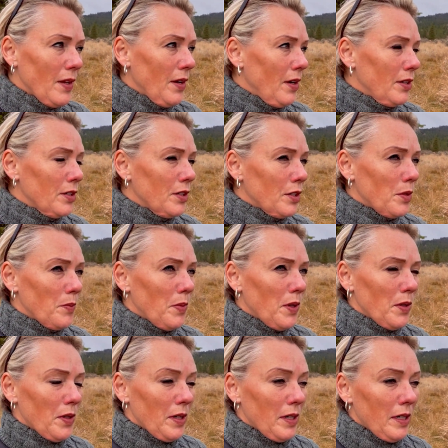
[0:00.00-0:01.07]
on your
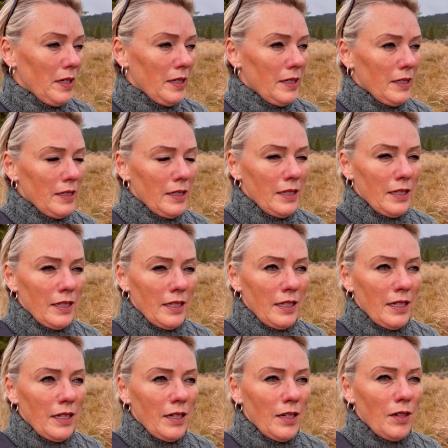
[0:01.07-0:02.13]
computer,
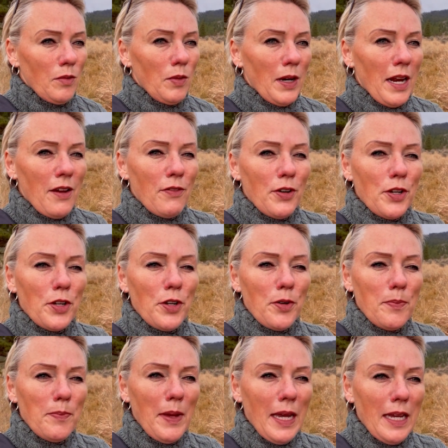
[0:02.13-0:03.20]
whatever your
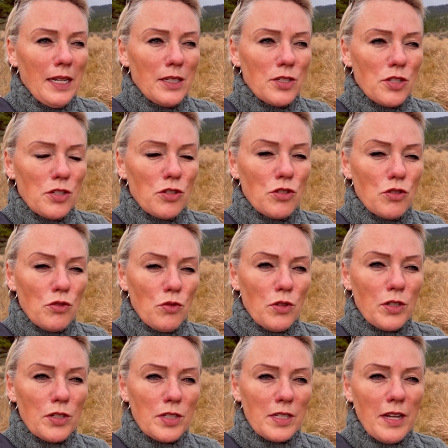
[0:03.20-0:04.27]
main
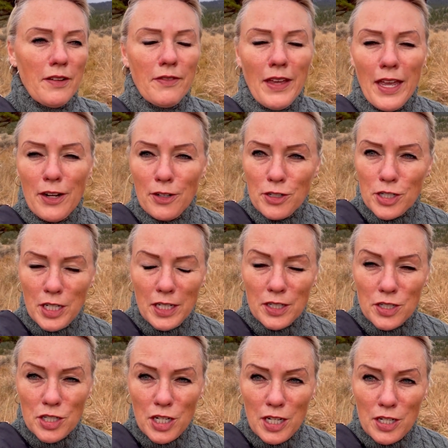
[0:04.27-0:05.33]
source of energy
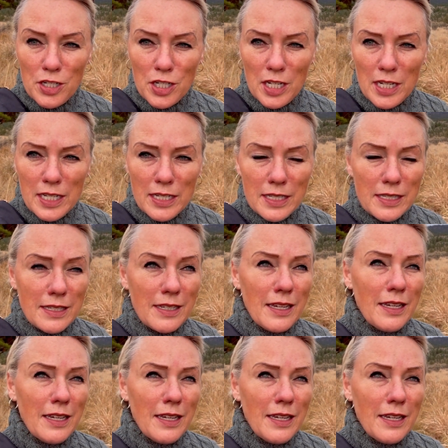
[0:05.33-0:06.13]
exchange is,